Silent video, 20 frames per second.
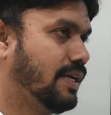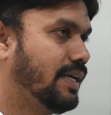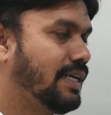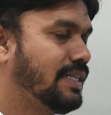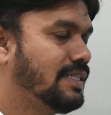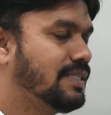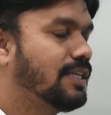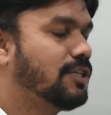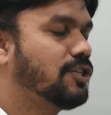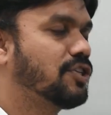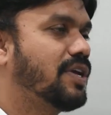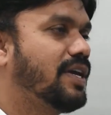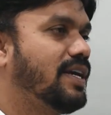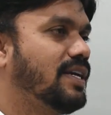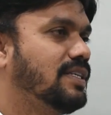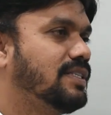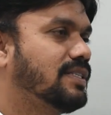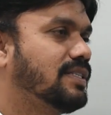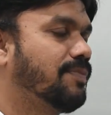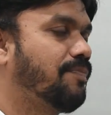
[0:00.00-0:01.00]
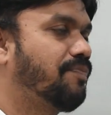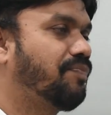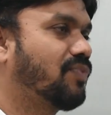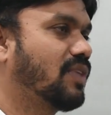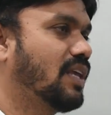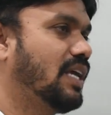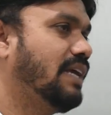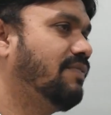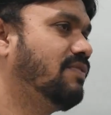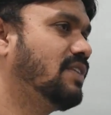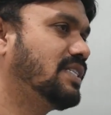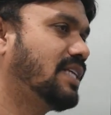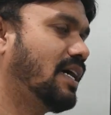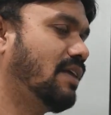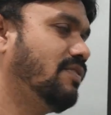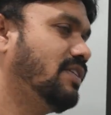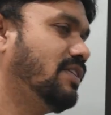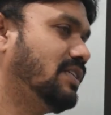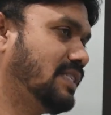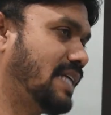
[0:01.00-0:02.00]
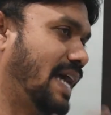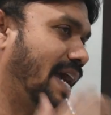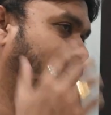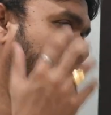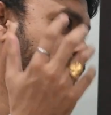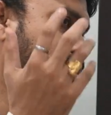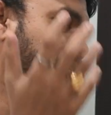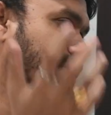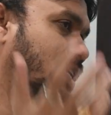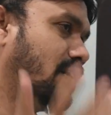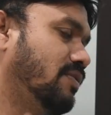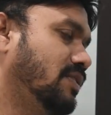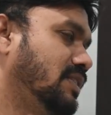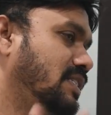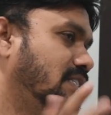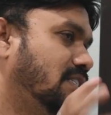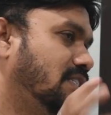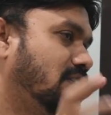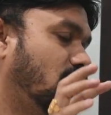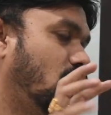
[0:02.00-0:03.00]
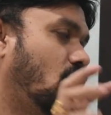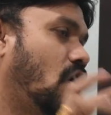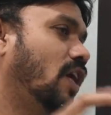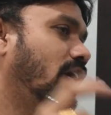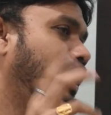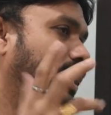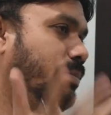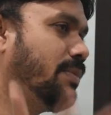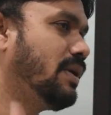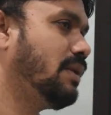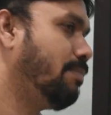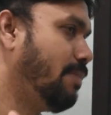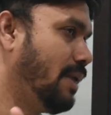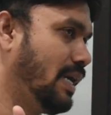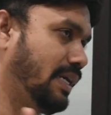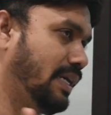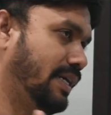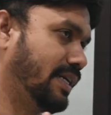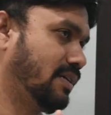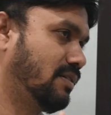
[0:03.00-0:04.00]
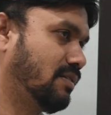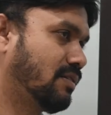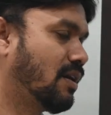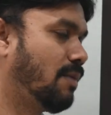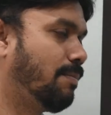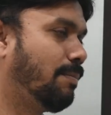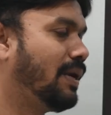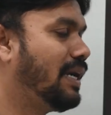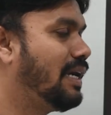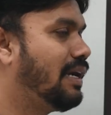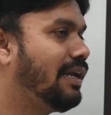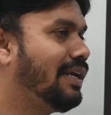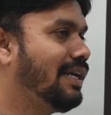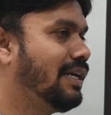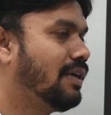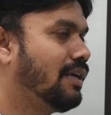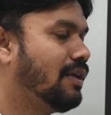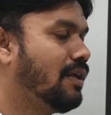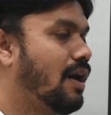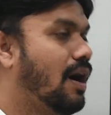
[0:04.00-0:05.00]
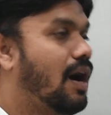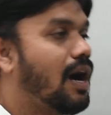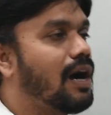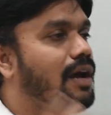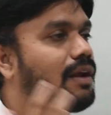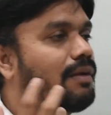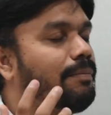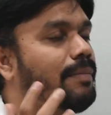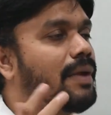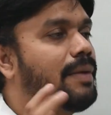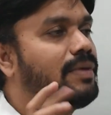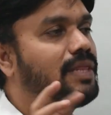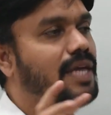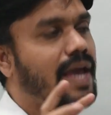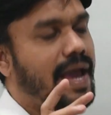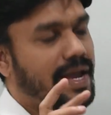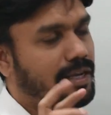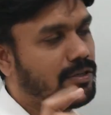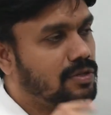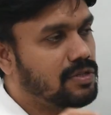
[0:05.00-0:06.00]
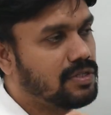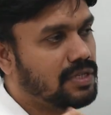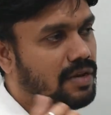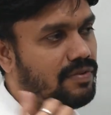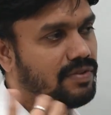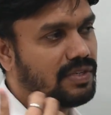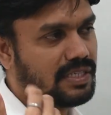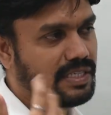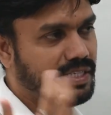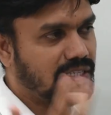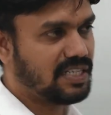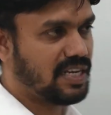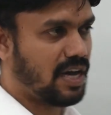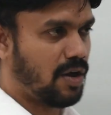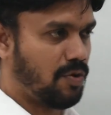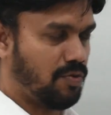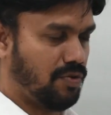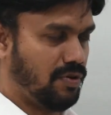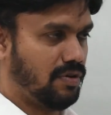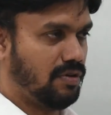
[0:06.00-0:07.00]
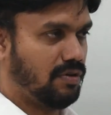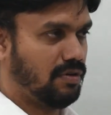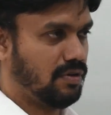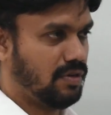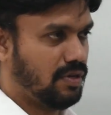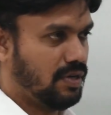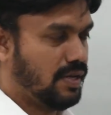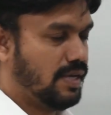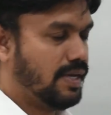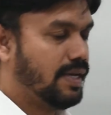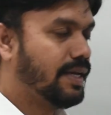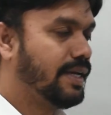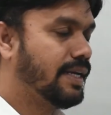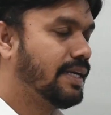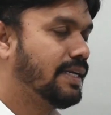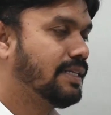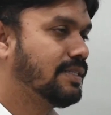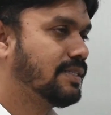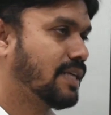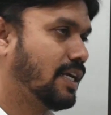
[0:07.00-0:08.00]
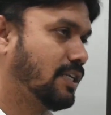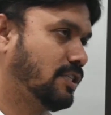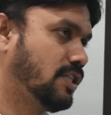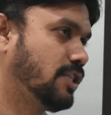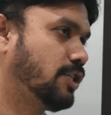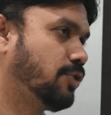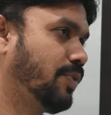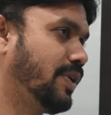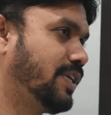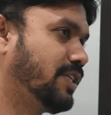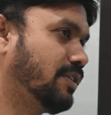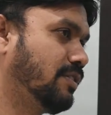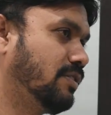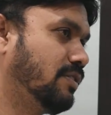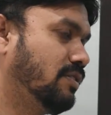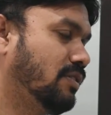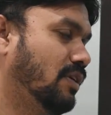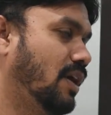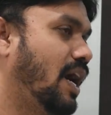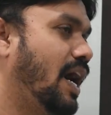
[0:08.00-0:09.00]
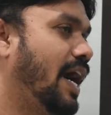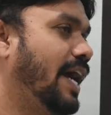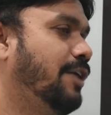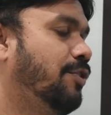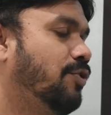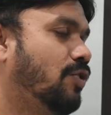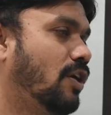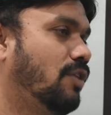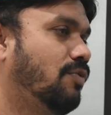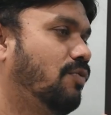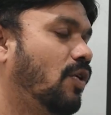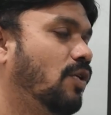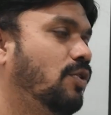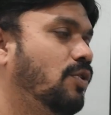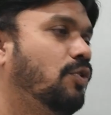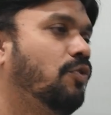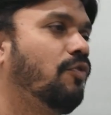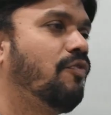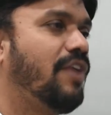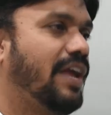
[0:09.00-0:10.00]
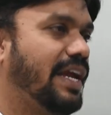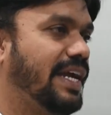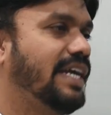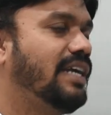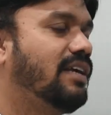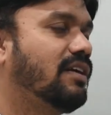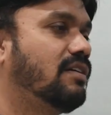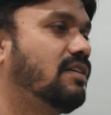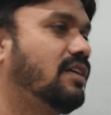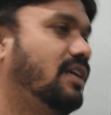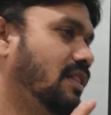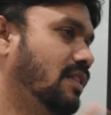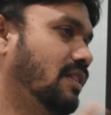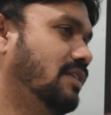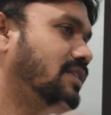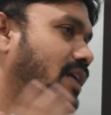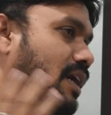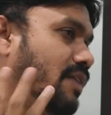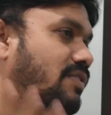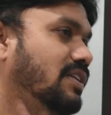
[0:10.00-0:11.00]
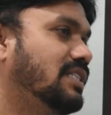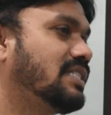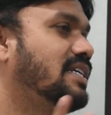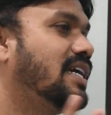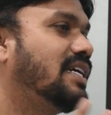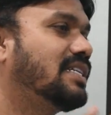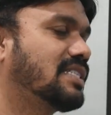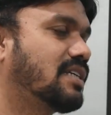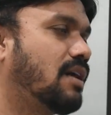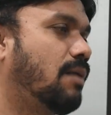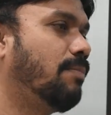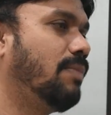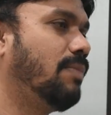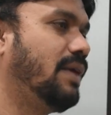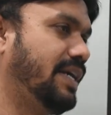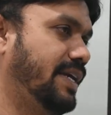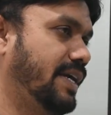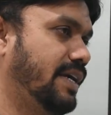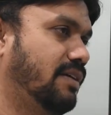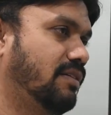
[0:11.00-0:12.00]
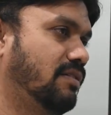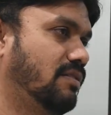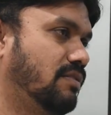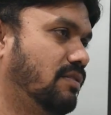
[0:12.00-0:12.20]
In such case if the service actual service is not yet been built completely or maybe the actual service is down. In such situation I do not want to wait till the service gets completed